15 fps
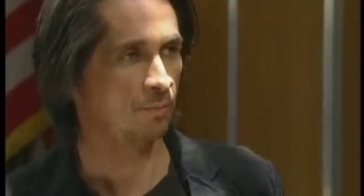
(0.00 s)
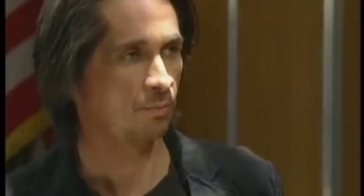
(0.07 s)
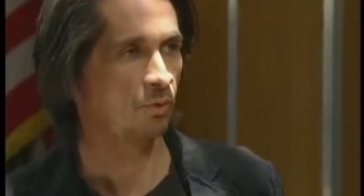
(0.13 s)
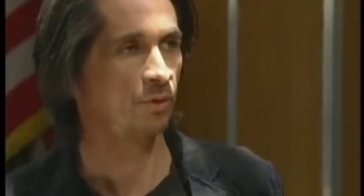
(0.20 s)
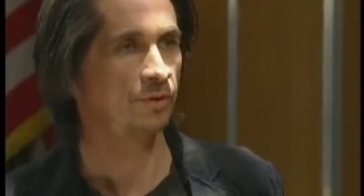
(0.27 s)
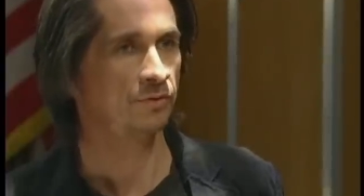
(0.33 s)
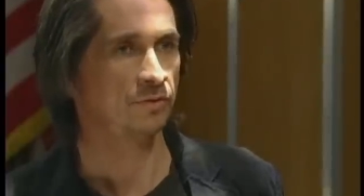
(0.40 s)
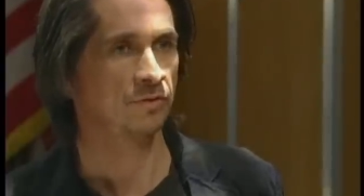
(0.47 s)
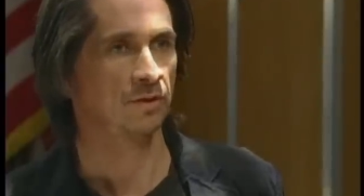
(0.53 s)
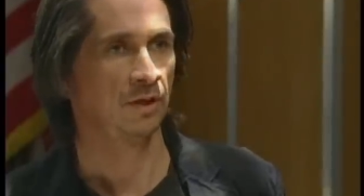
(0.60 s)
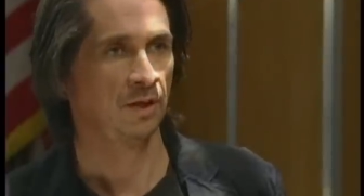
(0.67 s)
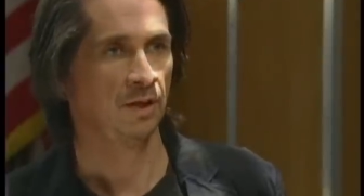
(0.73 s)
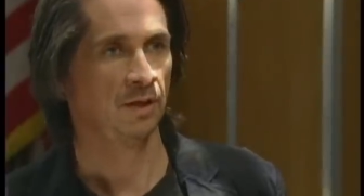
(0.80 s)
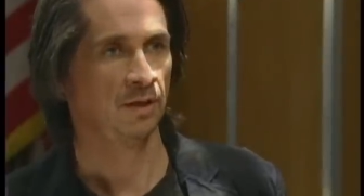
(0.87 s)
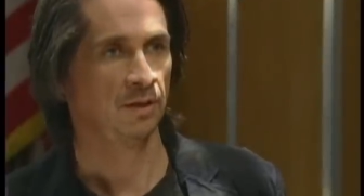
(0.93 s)
at one point.
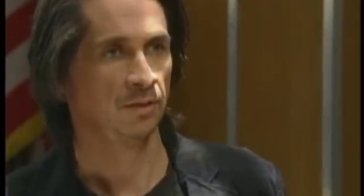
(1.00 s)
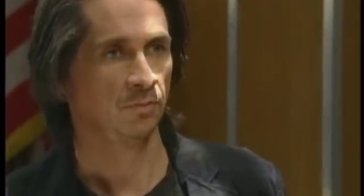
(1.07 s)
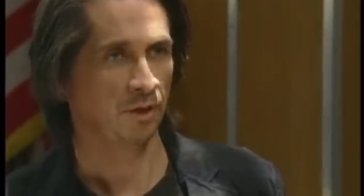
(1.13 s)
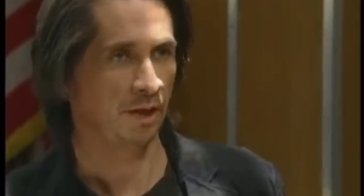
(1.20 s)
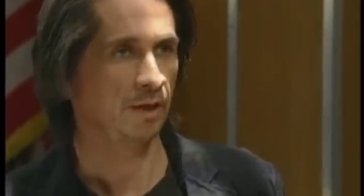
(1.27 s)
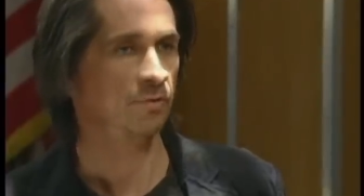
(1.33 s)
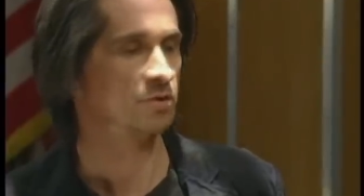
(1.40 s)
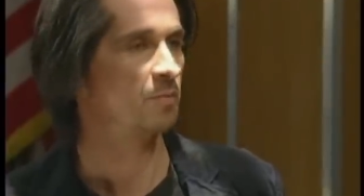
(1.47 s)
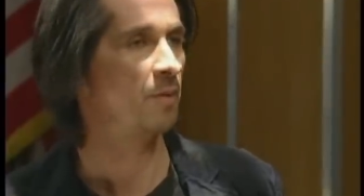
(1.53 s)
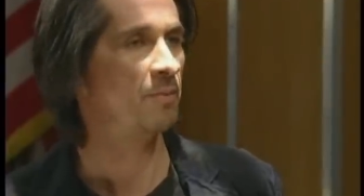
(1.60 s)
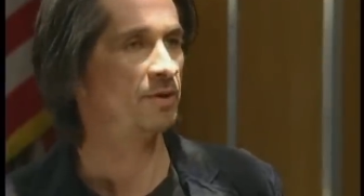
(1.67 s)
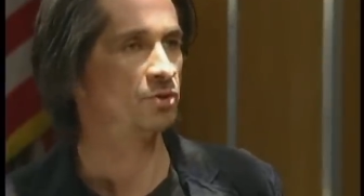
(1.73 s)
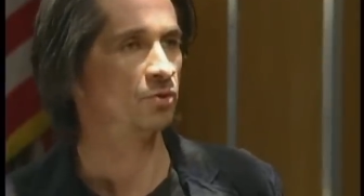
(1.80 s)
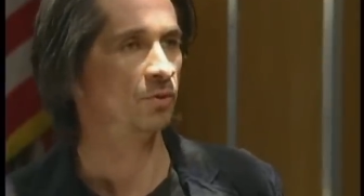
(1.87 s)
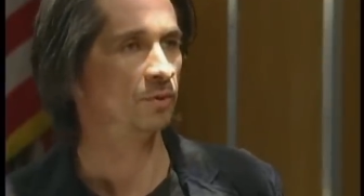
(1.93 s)
Well, Anna was my
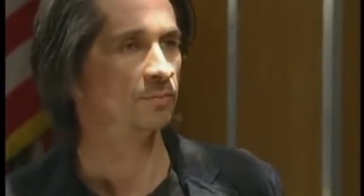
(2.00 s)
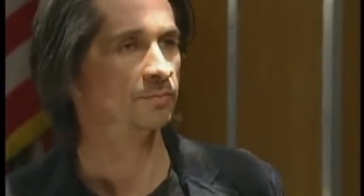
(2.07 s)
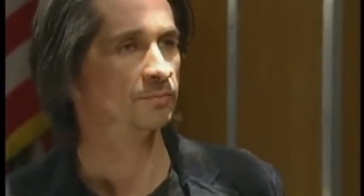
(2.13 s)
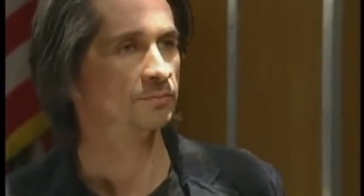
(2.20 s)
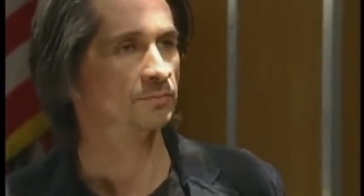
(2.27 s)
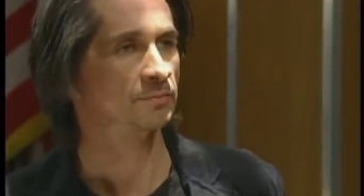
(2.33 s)
mentor.